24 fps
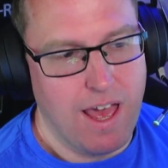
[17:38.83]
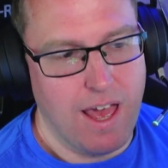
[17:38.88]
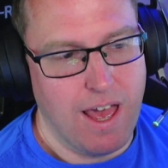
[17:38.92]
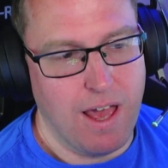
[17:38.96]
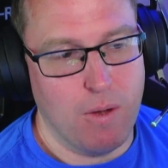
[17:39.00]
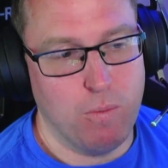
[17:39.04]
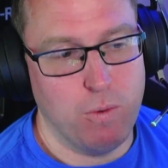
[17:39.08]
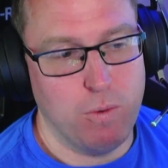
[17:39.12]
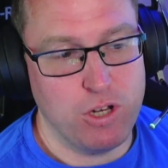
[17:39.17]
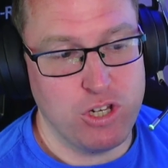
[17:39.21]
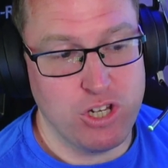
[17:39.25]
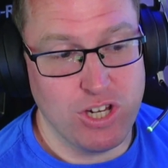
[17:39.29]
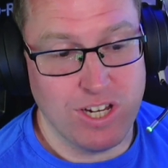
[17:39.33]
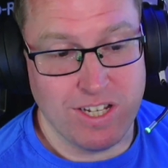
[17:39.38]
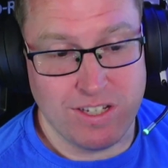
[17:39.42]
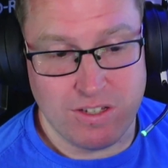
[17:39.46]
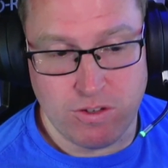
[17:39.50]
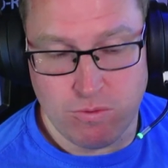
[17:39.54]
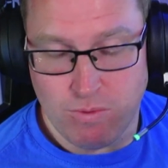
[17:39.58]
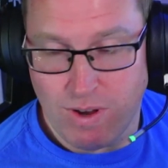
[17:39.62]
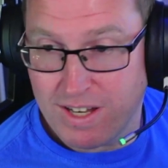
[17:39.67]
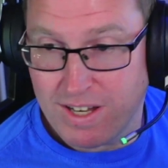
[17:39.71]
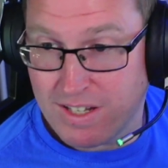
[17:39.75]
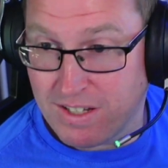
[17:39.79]
Which it's
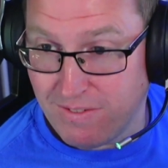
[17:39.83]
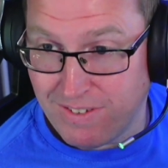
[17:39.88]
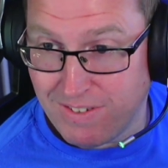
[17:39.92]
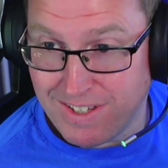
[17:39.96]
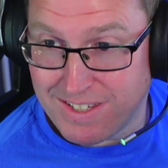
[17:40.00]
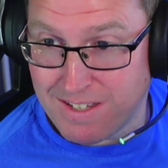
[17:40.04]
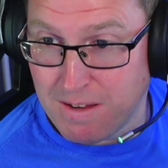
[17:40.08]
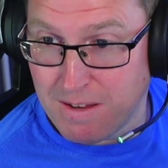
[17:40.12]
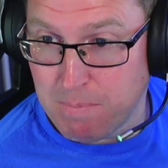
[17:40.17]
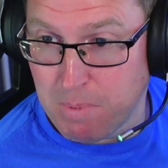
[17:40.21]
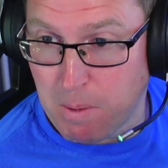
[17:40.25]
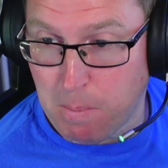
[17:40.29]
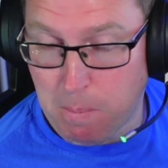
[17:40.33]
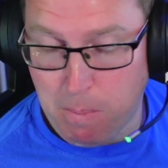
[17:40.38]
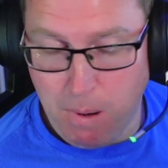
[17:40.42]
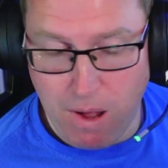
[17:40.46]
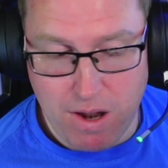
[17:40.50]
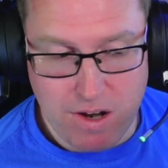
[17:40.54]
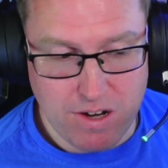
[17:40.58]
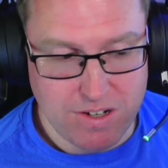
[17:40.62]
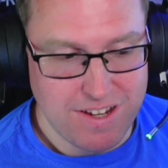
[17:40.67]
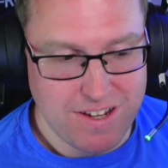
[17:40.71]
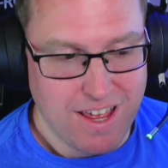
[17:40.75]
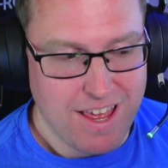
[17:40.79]
a relatively simple
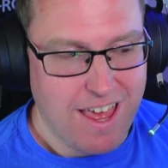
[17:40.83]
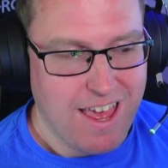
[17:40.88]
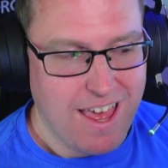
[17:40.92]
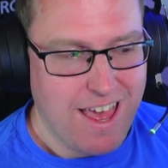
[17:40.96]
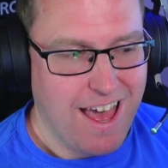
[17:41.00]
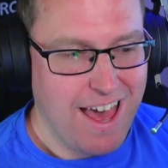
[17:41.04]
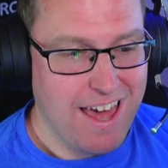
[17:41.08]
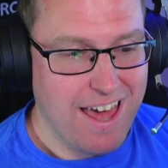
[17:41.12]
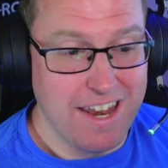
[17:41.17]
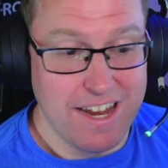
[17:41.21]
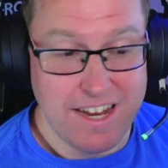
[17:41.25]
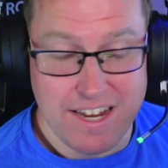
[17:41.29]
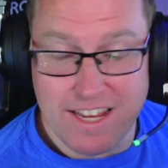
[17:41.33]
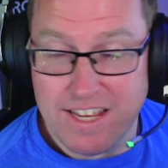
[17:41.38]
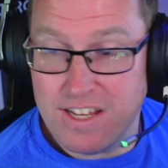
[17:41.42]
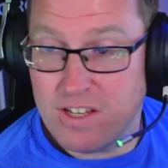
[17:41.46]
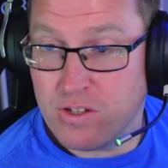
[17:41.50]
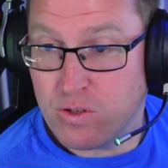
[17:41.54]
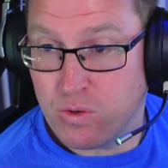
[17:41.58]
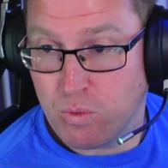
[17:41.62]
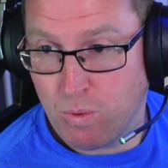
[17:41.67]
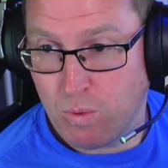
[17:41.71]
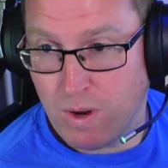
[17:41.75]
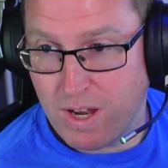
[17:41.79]
product and it
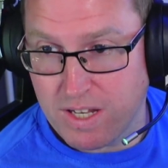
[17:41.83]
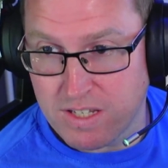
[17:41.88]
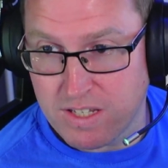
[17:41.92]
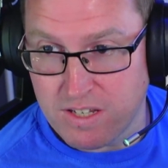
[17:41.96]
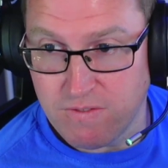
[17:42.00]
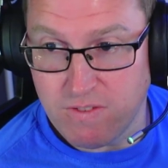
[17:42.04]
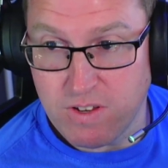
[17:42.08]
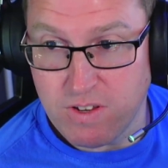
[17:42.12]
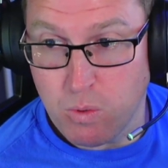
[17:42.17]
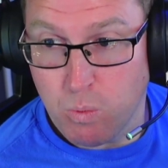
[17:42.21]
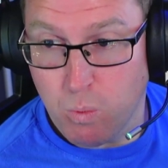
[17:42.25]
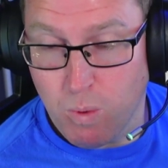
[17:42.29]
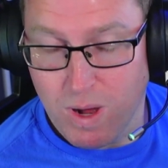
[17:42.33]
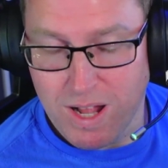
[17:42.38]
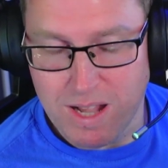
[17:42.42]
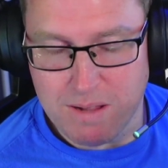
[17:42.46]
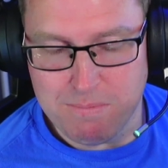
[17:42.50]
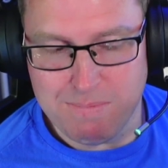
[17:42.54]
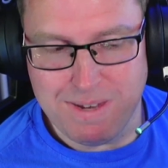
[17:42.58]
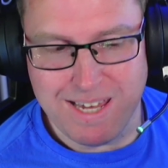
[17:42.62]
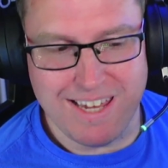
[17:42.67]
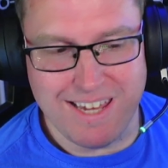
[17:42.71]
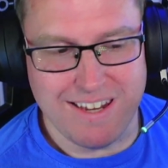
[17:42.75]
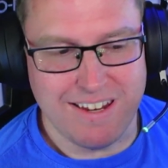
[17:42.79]
is relatively well
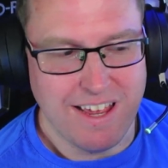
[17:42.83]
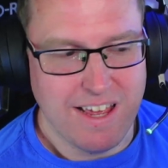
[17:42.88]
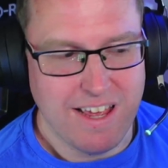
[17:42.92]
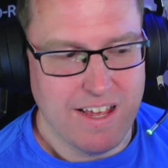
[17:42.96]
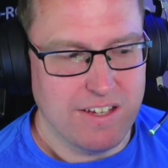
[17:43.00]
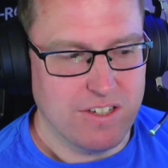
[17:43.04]
made.